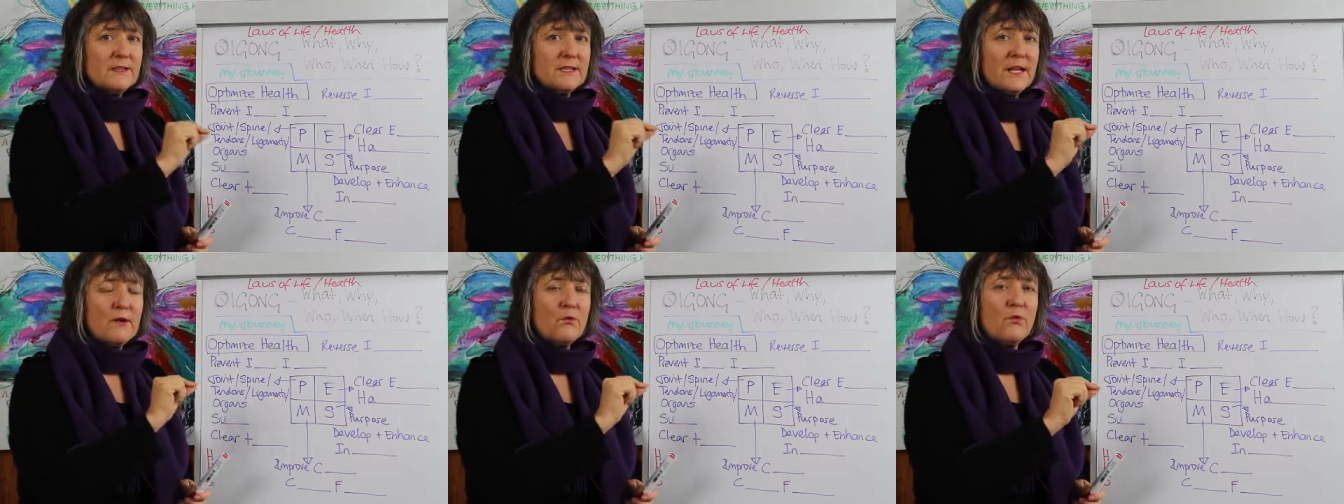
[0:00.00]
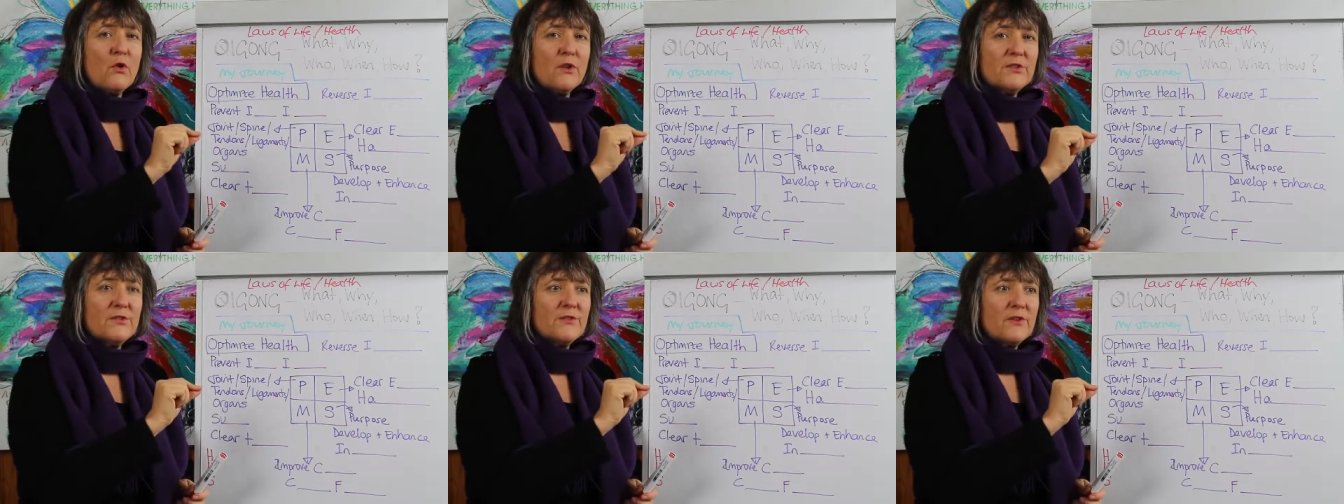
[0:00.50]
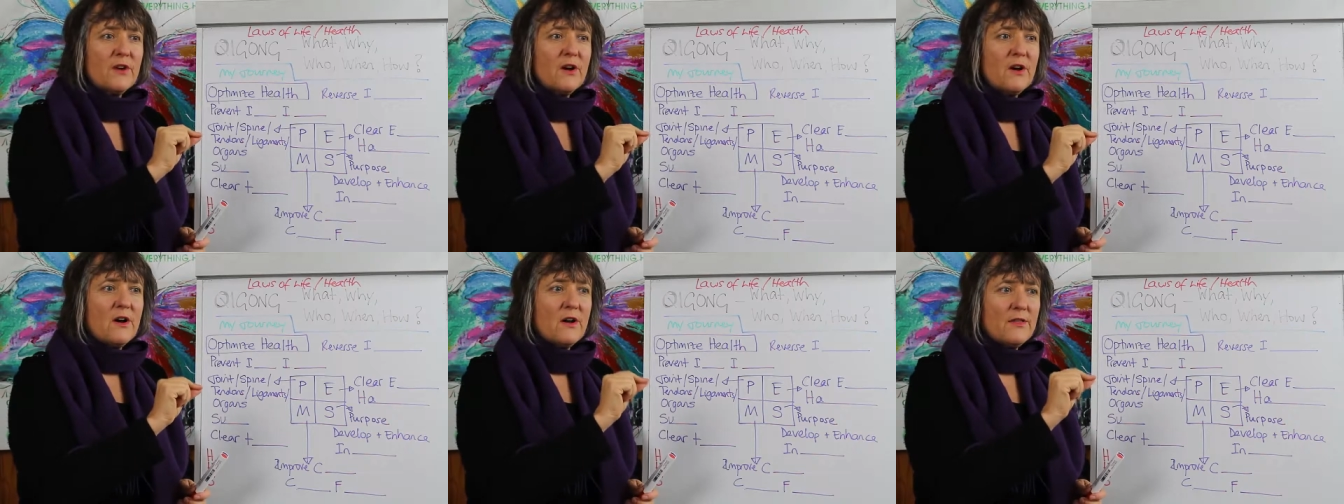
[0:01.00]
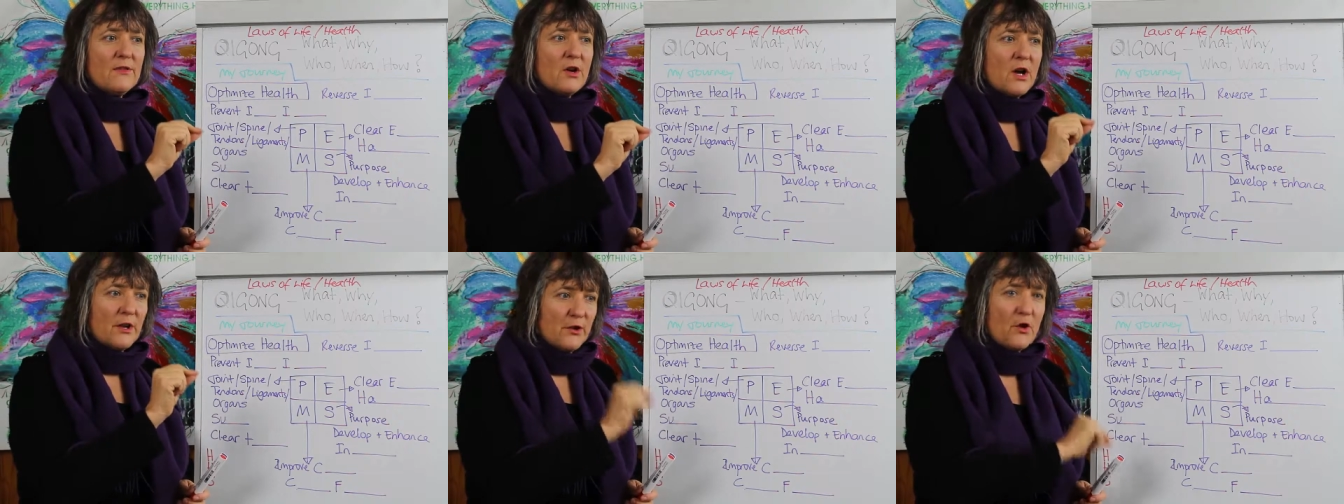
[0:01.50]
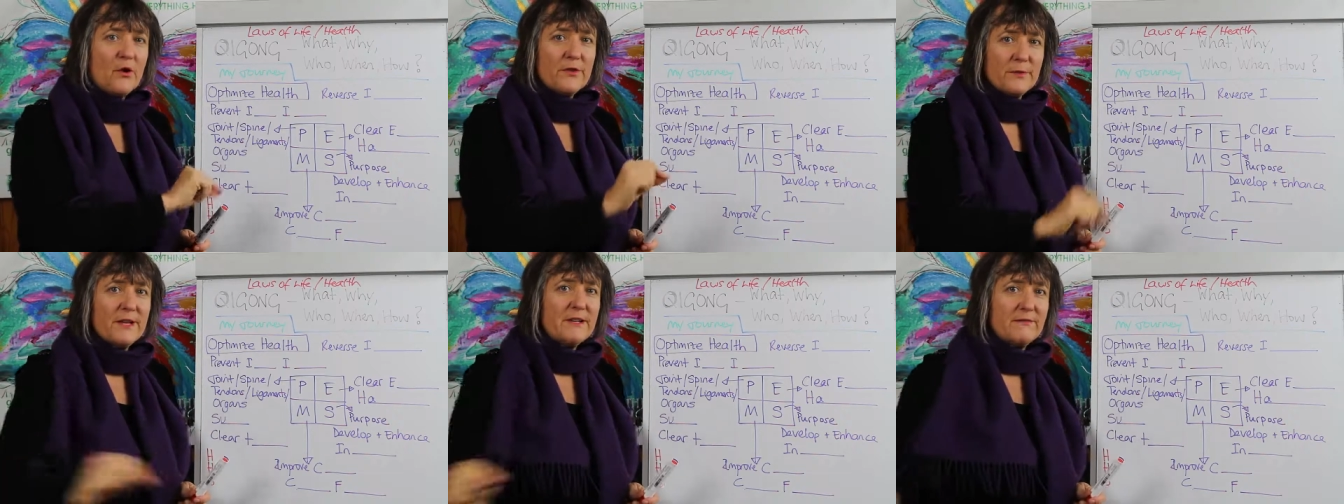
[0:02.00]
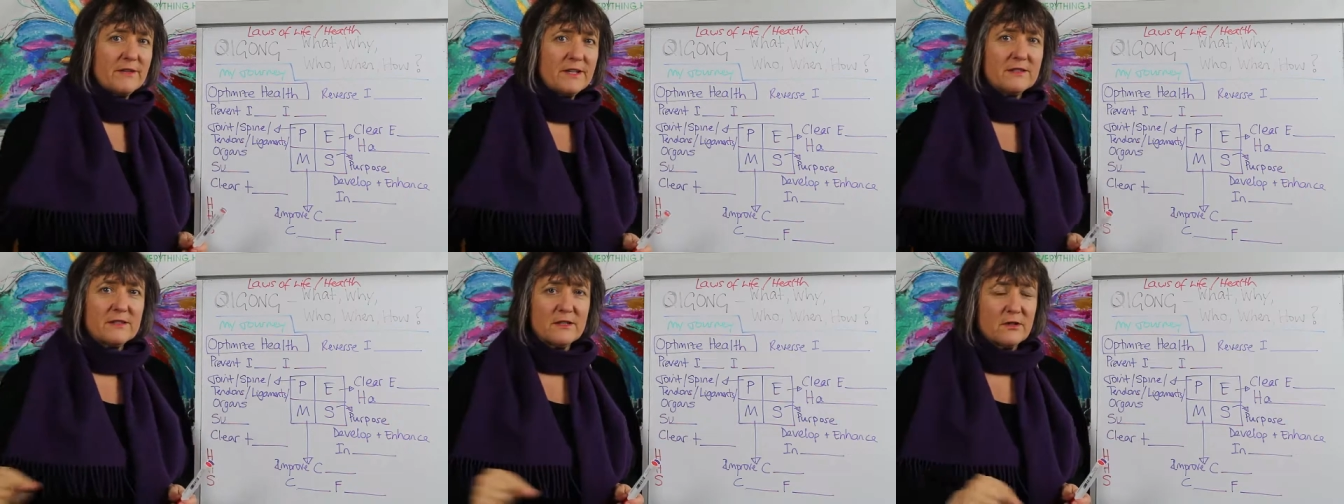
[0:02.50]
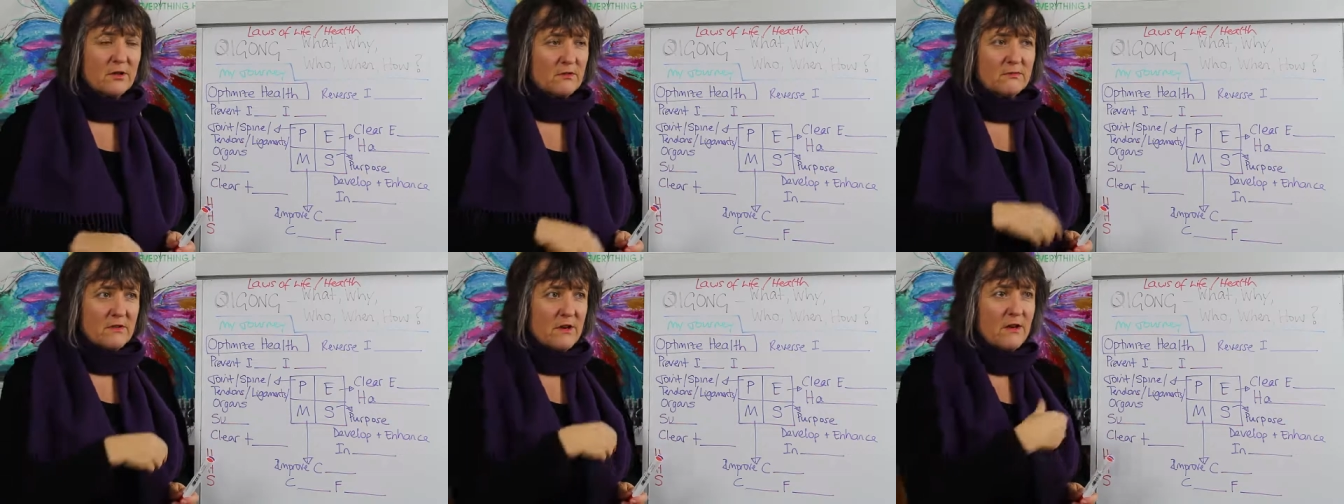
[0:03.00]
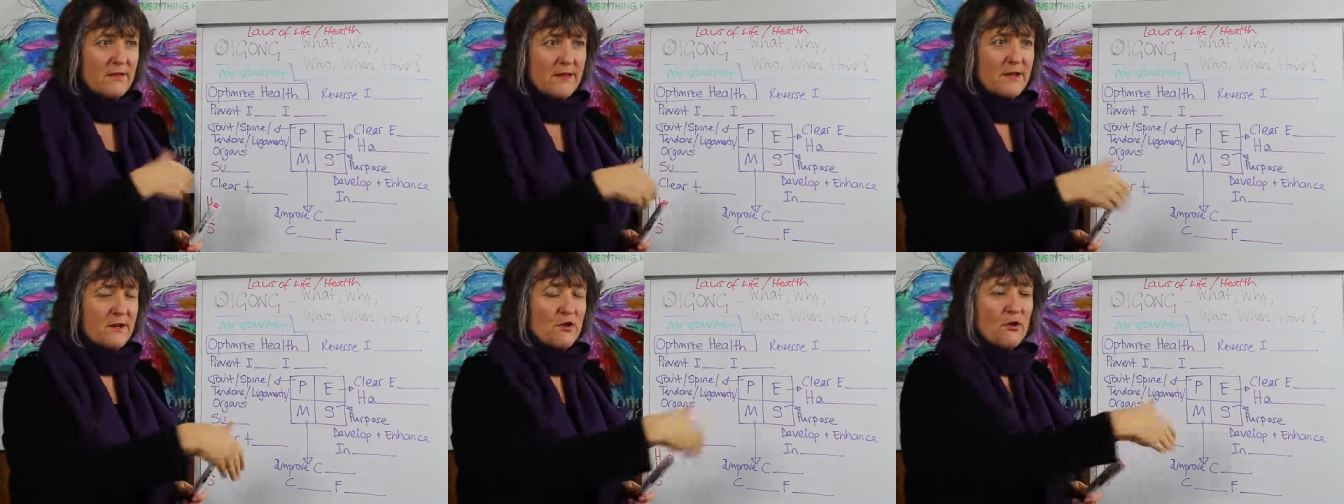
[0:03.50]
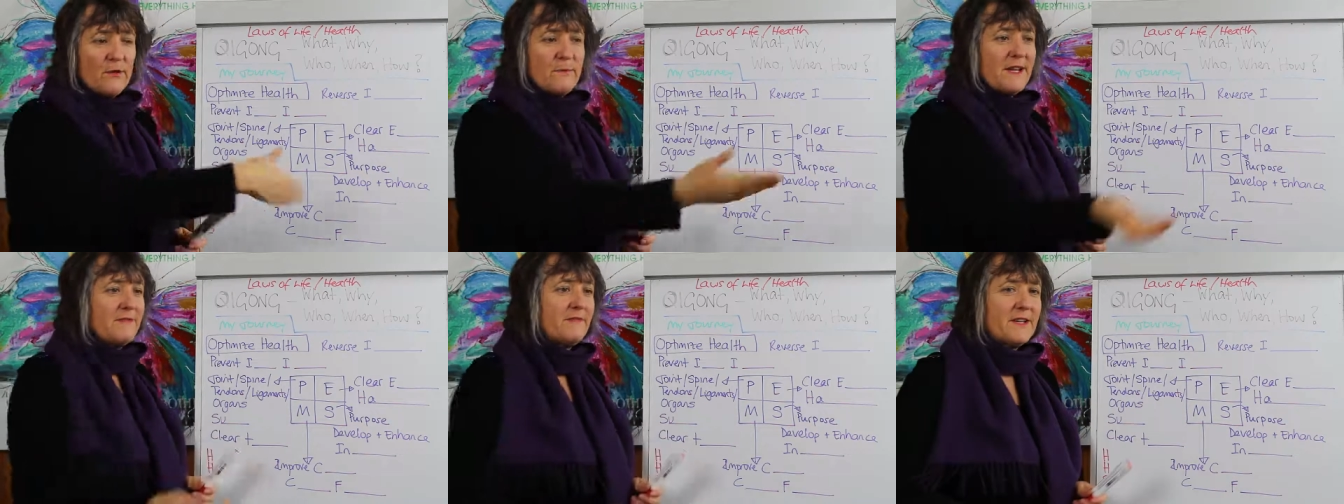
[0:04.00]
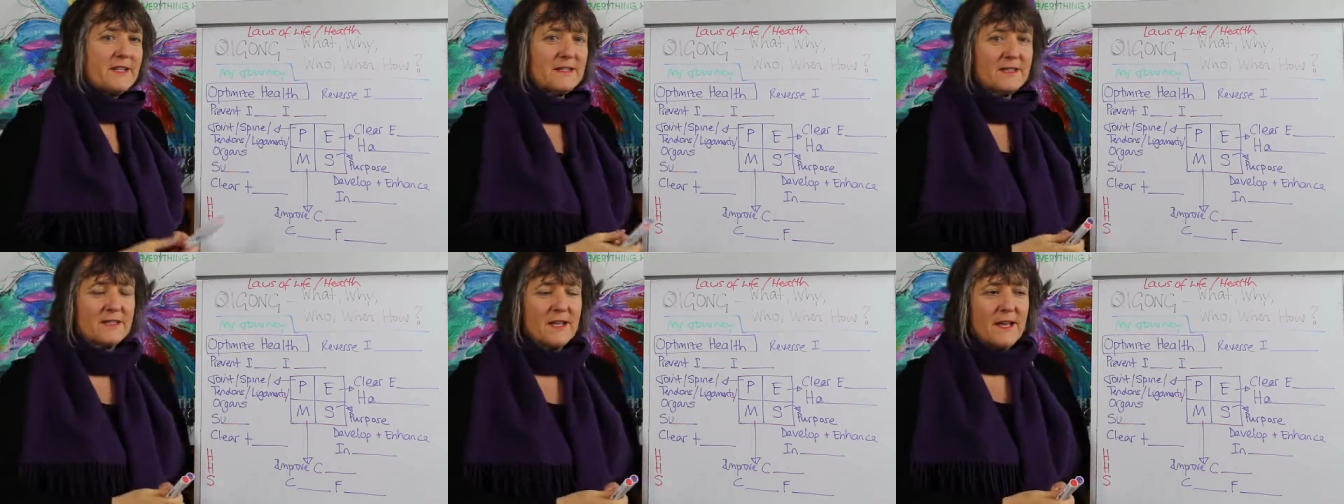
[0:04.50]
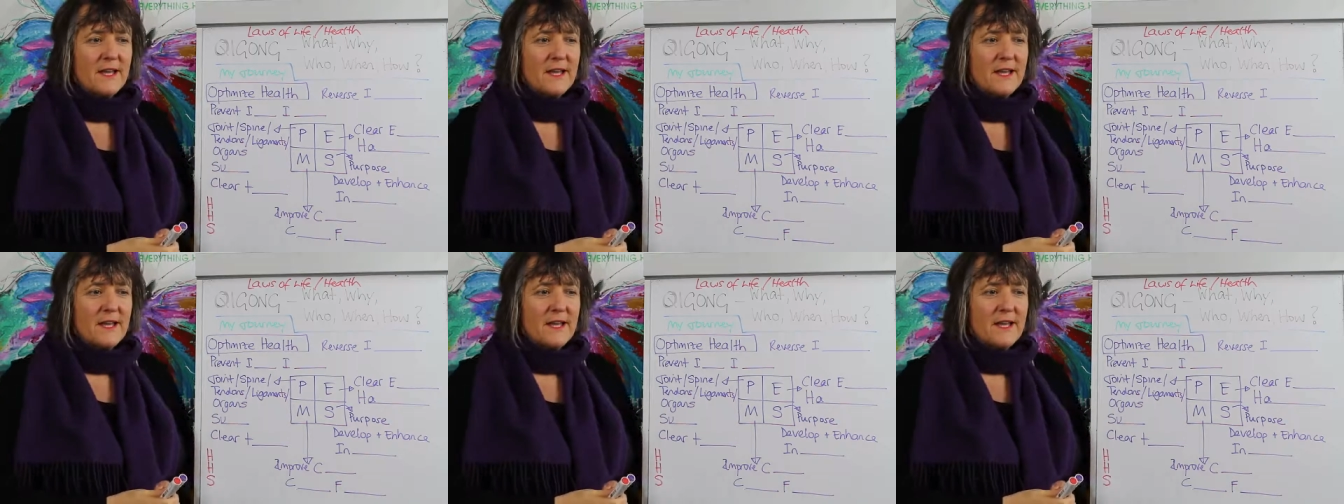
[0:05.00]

say what are, are not the benefits you know are there non-benefits